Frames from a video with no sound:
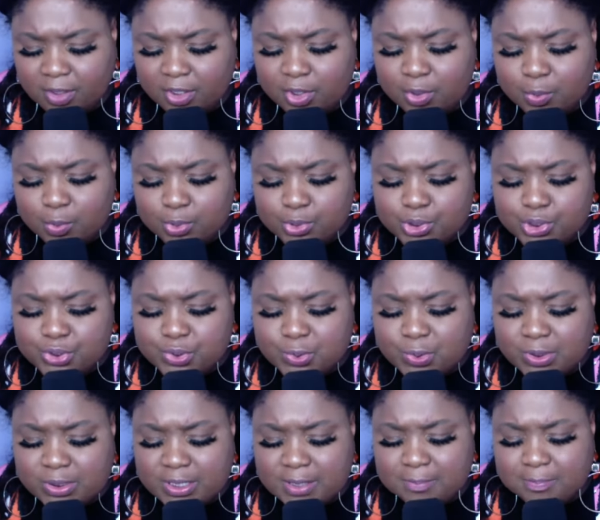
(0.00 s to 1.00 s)
You will
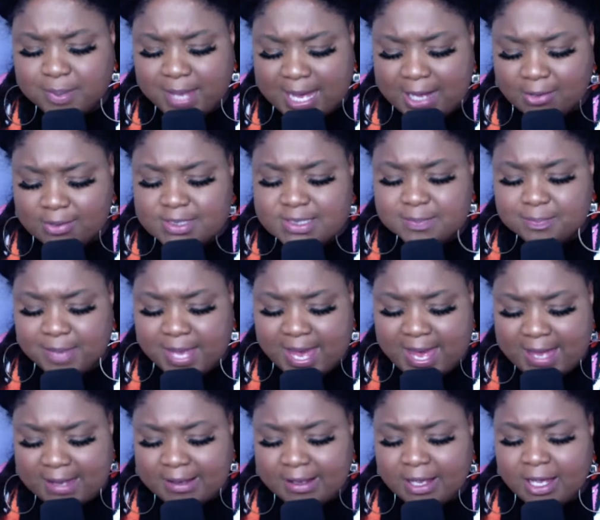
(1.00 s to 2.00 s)
surely bounce
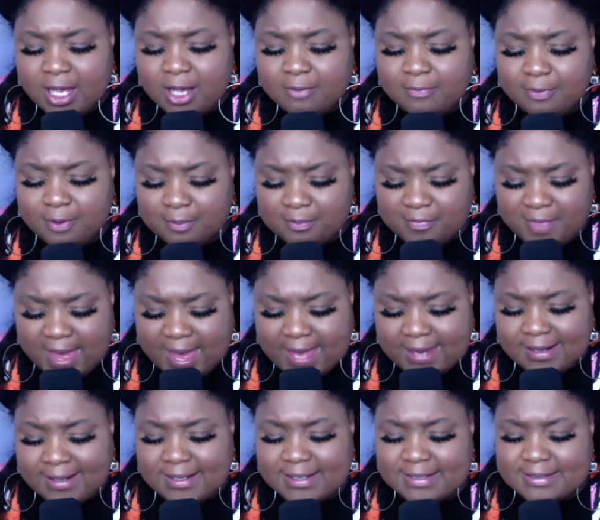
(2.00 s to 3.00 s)
back from
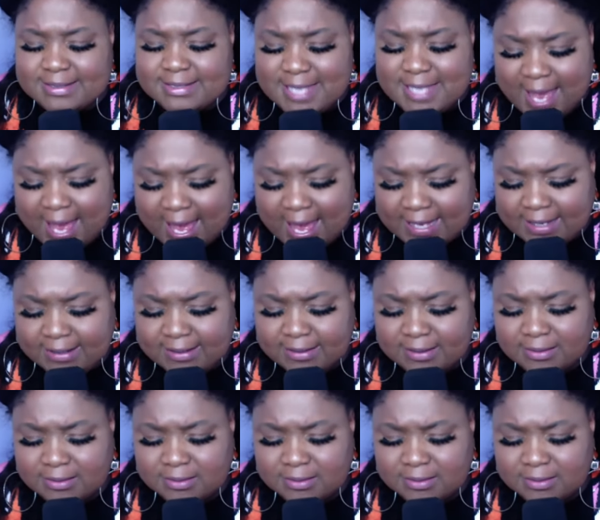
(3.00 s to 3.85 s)
that attack.